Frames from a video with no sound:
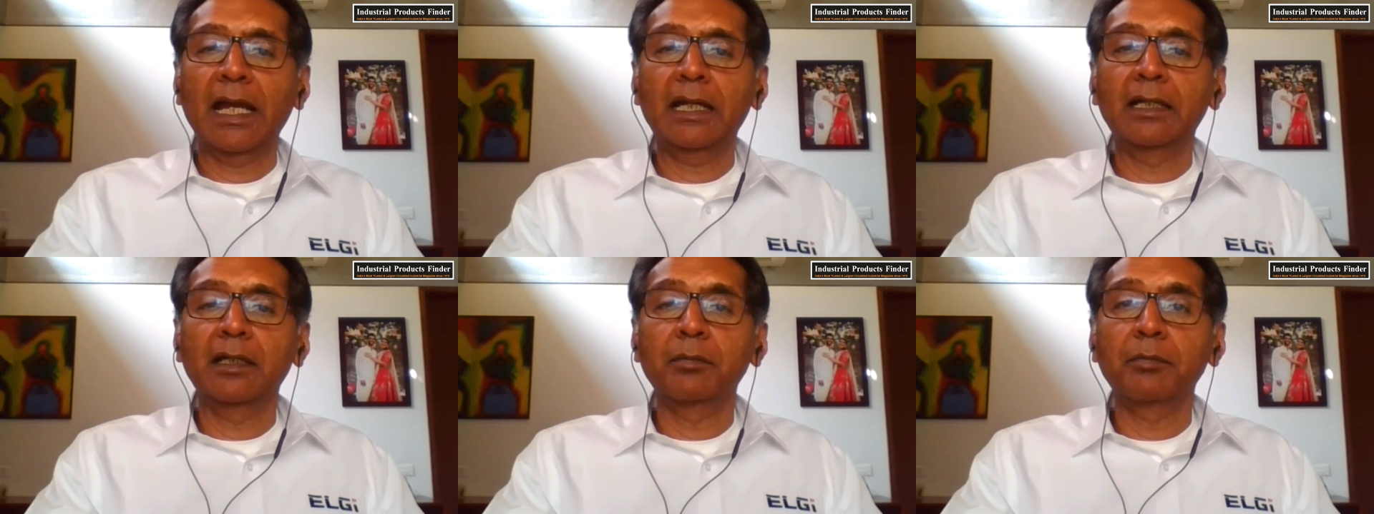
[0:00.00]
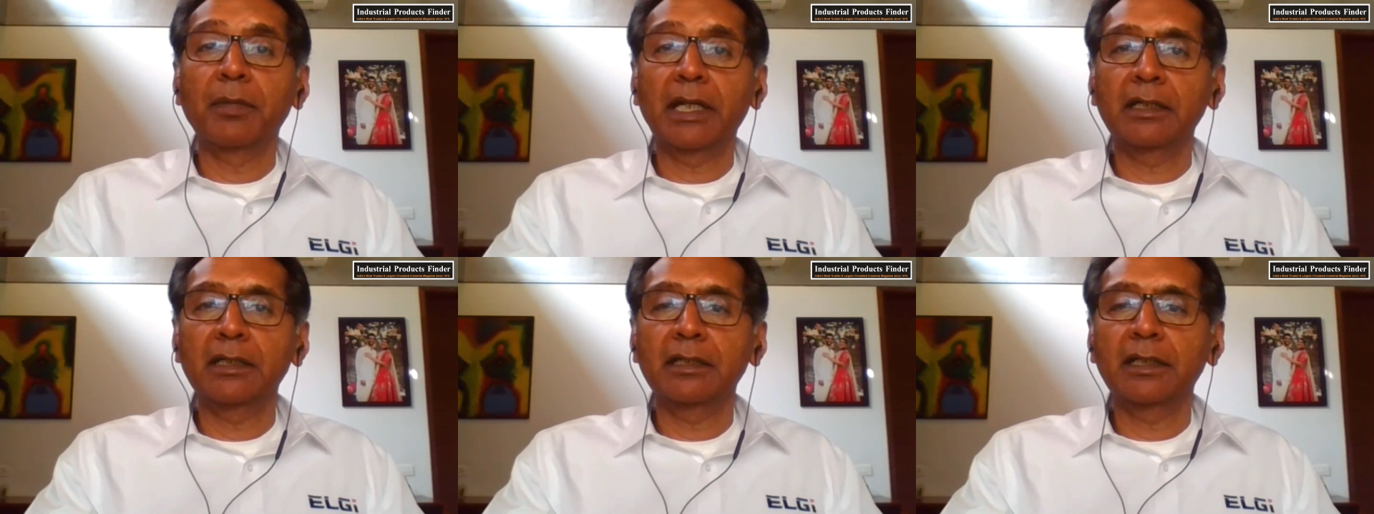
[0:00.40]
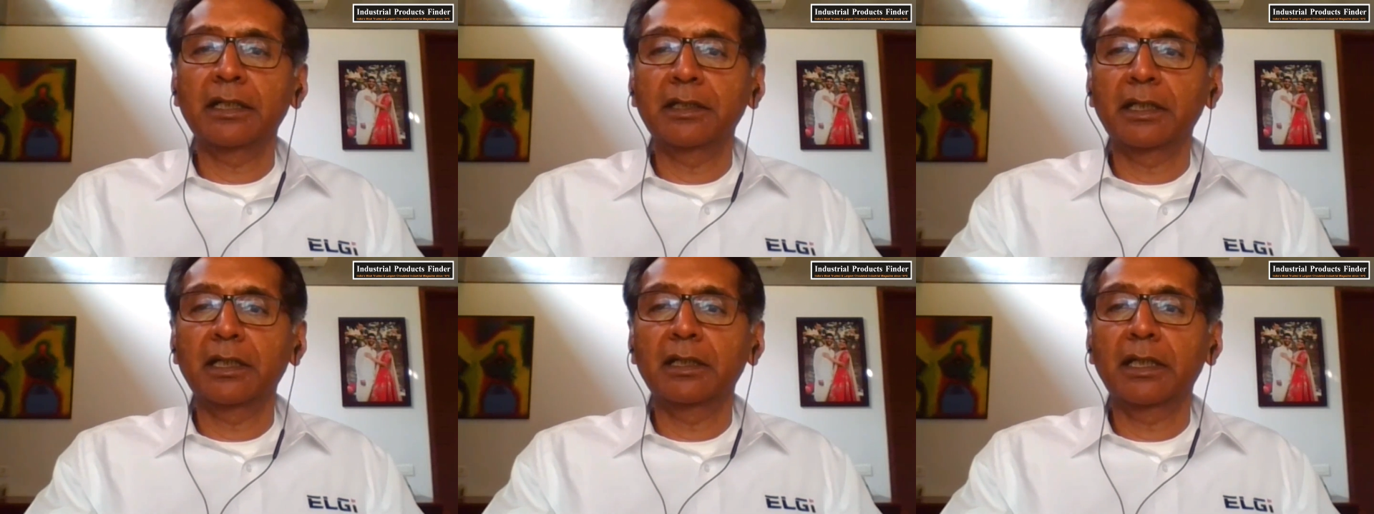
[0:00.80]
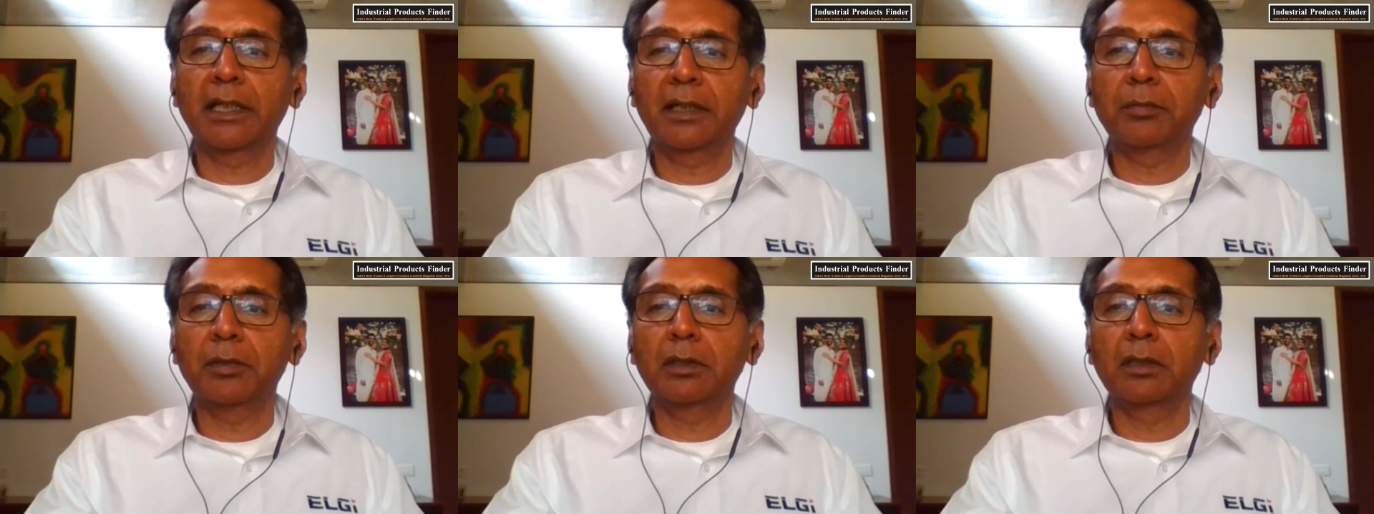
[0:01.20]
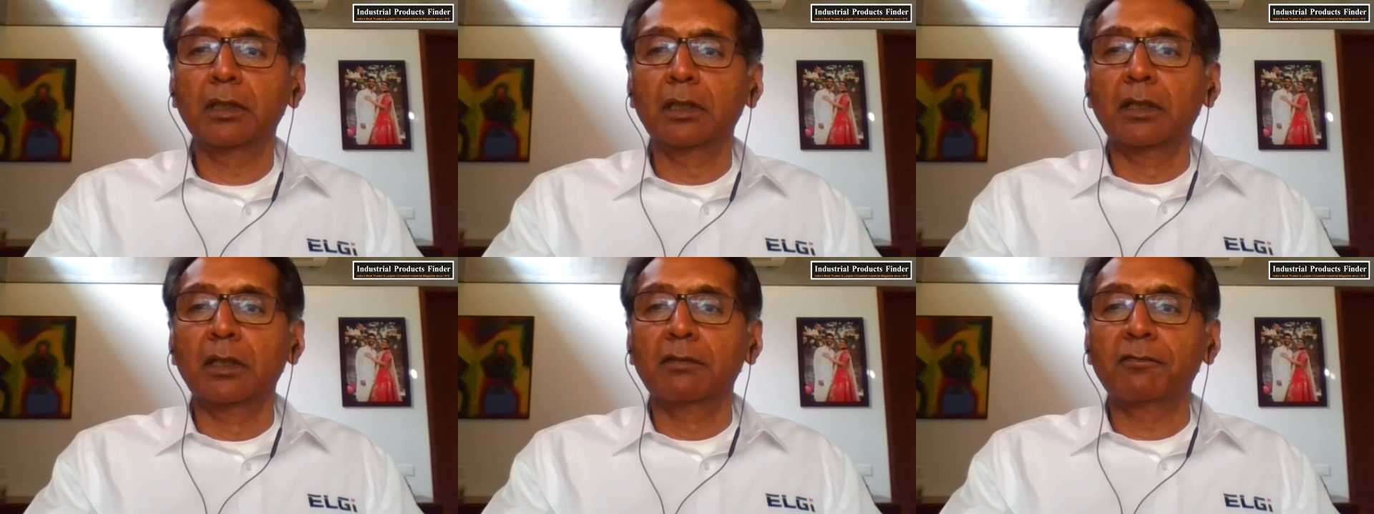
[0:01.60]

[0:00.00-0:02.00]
and a made in India label,